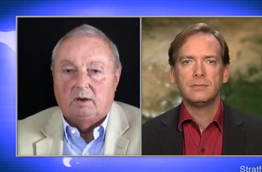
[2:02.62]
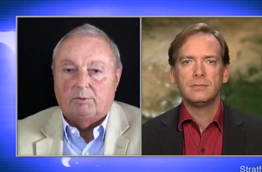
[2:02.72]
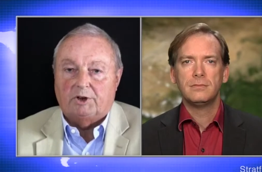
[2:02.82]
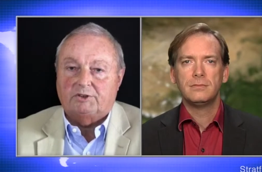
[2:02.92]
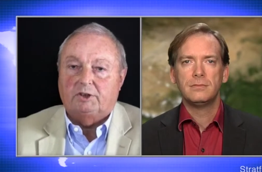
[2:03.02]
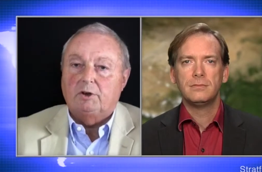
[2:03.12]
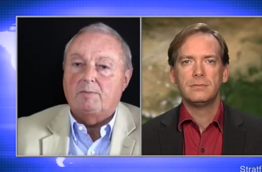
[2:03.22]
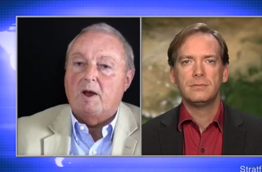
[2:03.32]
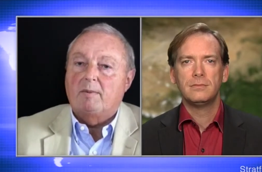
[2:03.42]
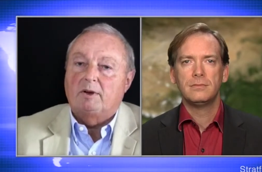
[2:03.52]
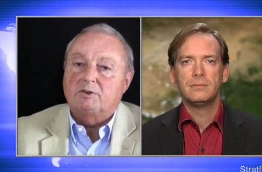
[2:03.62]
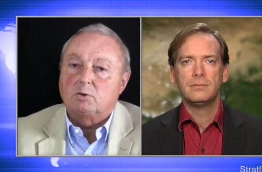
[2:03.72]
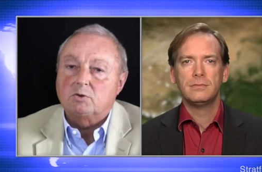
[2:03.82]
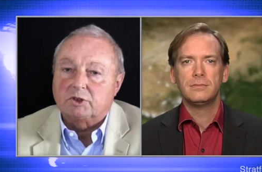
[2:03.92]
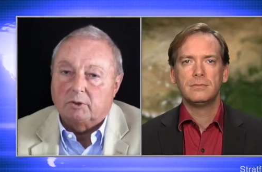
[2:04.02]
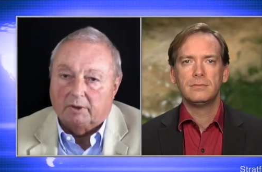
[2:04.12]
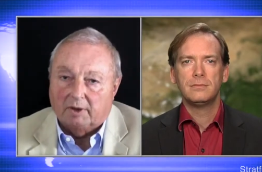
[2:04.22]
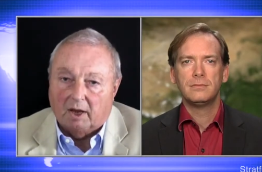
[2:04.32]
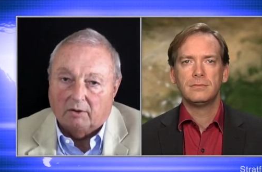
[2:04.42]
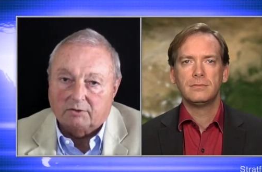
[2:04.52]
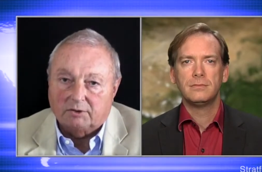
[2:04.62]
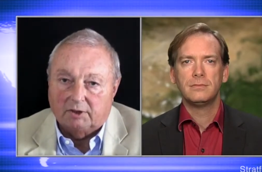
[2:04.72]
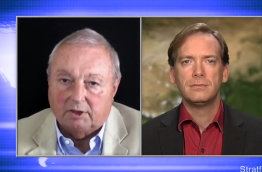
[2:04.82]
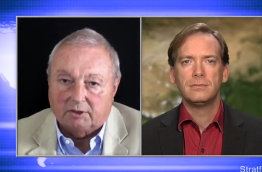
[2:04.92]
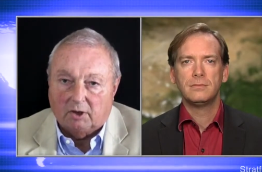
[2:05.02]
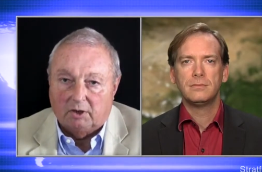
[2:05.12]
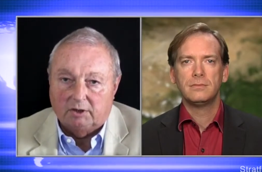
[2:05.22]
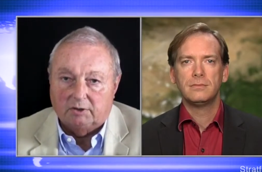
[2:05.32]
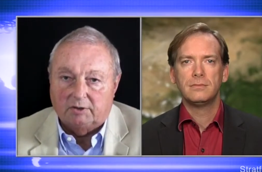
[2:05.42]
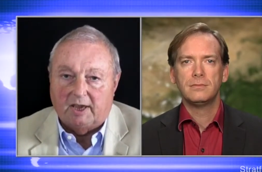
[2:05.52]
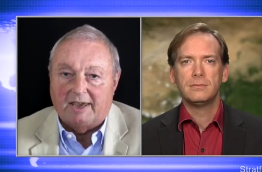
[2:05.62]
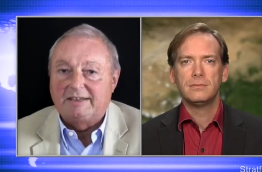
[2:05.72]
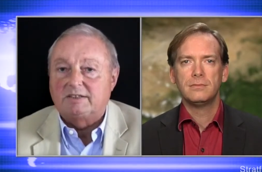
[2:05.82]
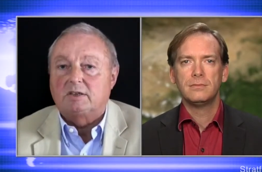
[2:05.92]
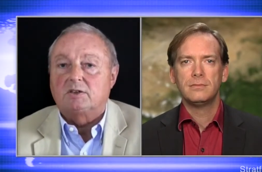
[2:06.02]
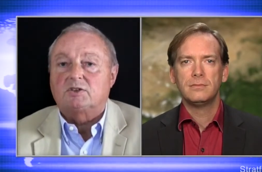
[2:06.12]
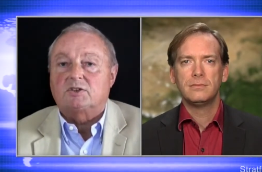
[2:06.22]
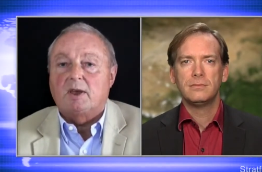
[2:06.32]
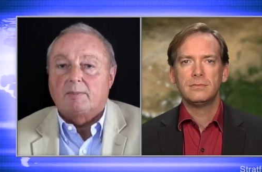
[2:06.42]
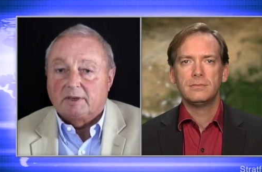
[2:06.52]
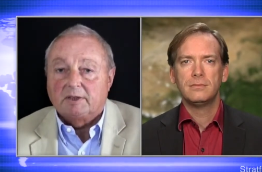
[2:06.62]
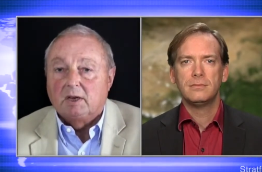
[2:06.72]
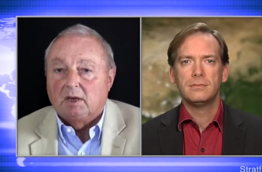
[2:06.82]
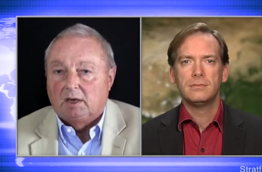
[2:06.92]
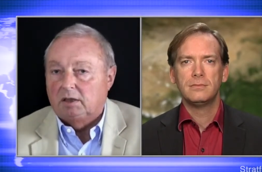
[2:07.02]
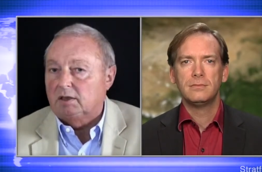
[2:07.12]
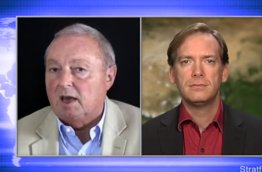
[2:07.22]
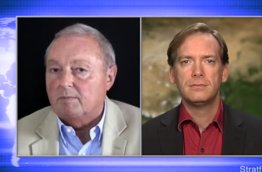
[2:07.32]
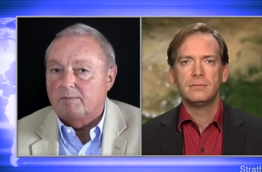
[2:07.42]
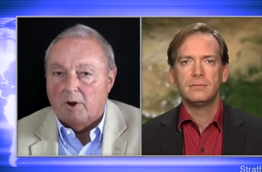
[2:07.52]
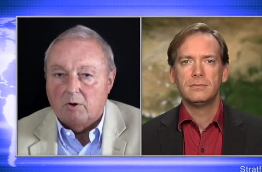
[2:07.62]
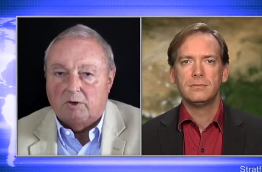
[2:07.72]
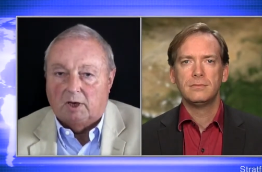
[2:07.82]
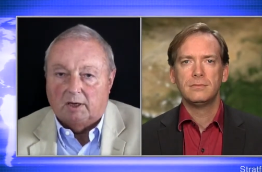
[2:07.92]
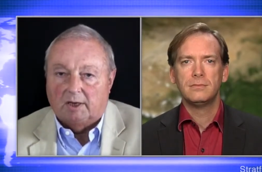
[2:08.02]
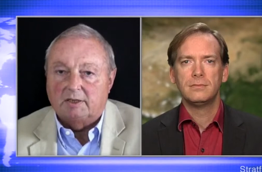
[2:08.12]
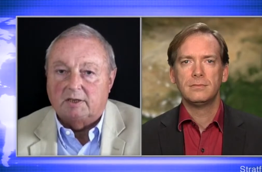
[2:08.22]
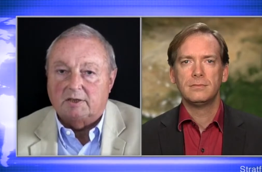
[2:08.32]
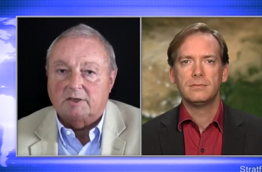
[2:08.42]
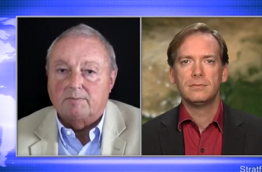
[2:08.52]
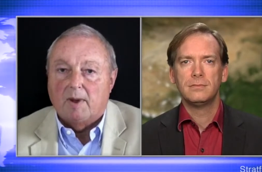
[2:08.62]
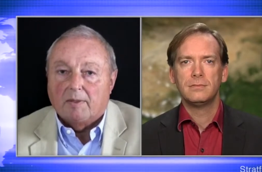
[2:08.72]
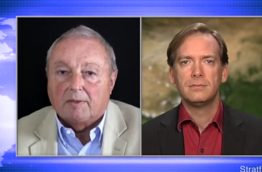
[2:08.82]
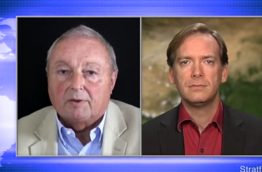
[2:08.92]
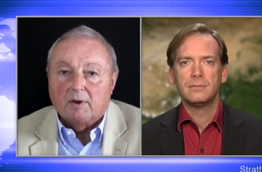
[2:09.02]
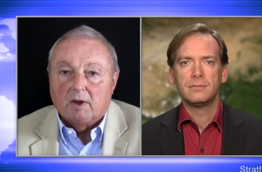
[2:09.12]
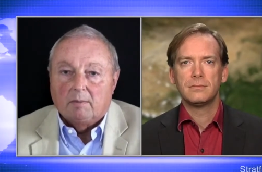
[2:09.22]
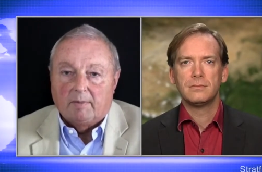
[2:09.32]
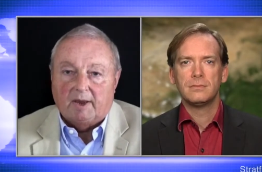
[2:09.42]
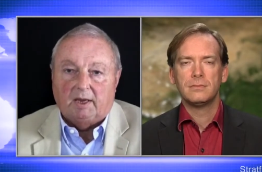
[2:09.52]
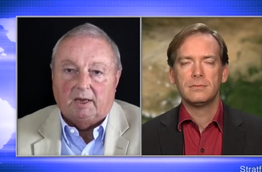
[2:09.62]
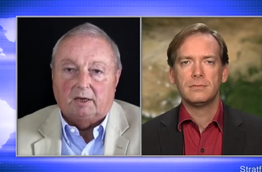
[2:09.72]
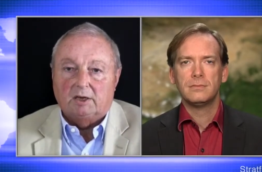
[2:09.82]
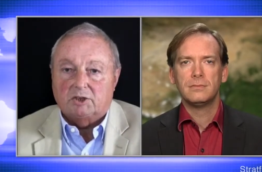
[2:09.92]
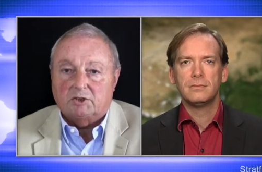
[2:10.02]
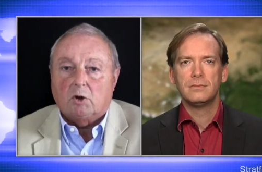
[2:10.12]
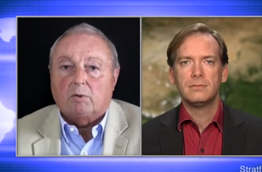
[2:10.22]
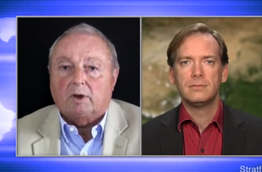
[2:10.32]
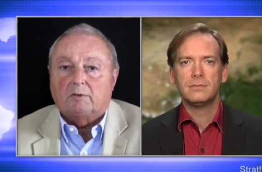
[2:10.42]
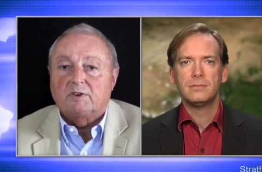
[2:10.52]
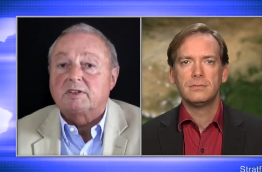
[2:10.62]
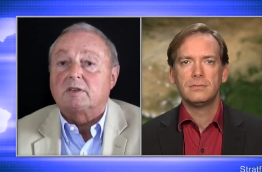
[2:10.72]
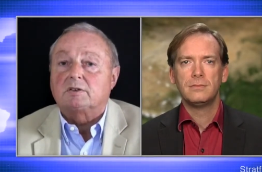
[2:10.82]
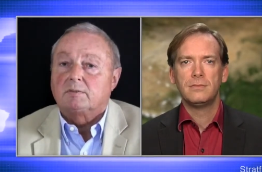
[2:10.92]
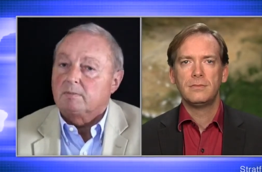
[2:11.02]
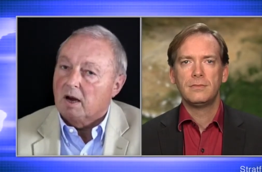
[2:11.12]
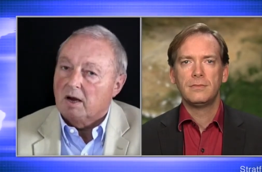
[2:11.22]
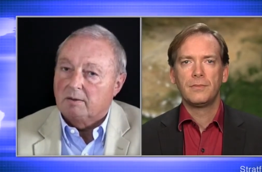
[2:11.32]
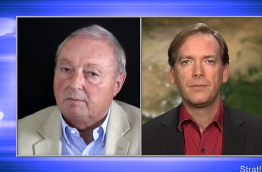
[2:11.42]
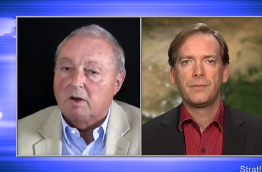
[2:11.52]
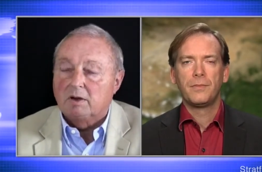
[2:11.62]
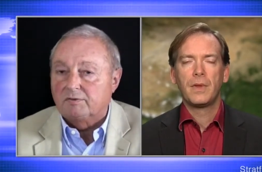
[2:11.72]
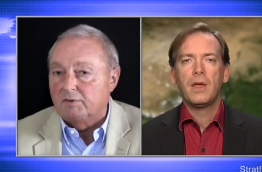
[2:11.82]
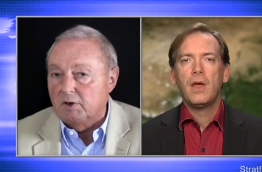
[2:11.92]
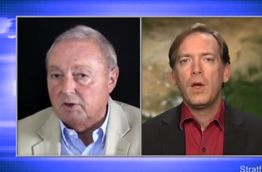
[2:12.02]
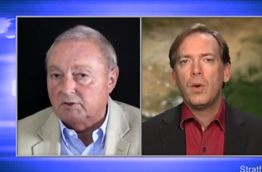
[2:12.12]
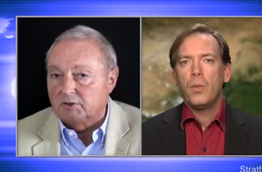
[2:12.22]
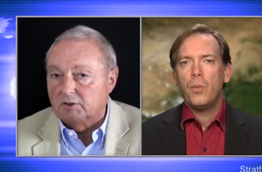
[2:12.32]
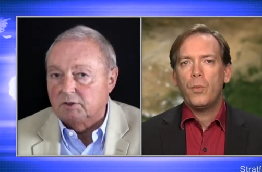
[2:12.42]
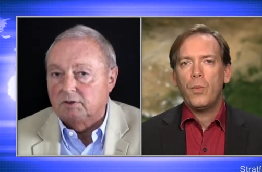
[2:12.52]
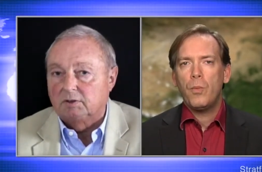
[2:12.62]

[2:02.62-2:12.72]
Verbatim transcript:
Speaker 1: President Obama has also announced that he's going to the ASEAN summit in Cambodia later this month, making a historic visit to Myanmar first.